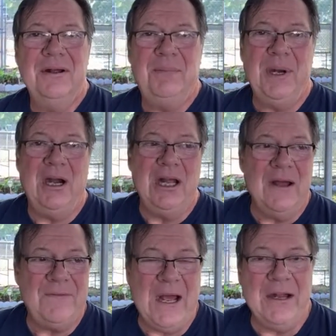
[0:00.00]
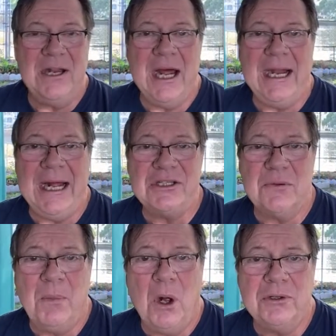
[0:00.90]
Apparently, I found out that's a
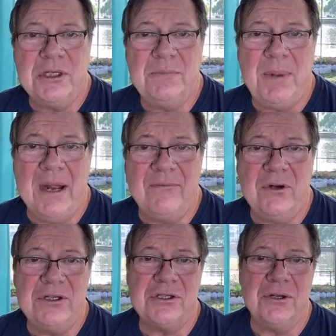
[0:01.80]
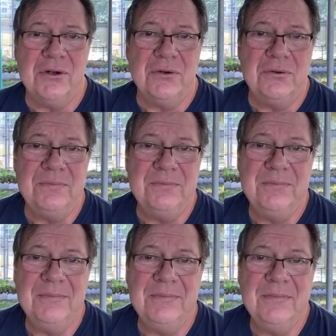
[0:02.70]
malted beverage too.
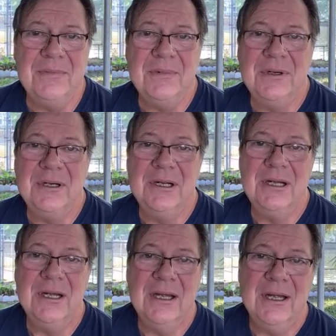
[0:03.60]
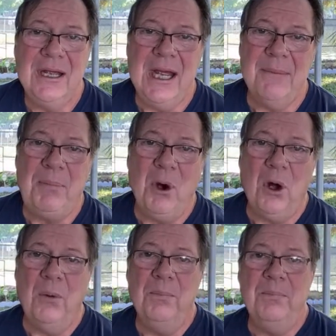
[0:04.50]
Yeah,
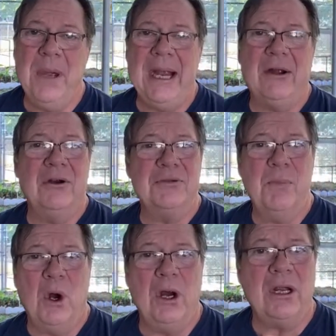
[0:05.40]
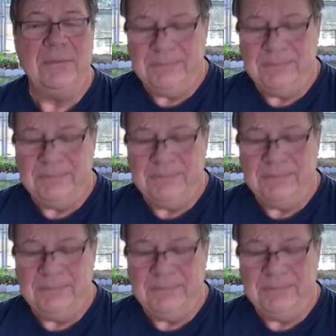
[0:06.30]
Paul, Maker's Mark.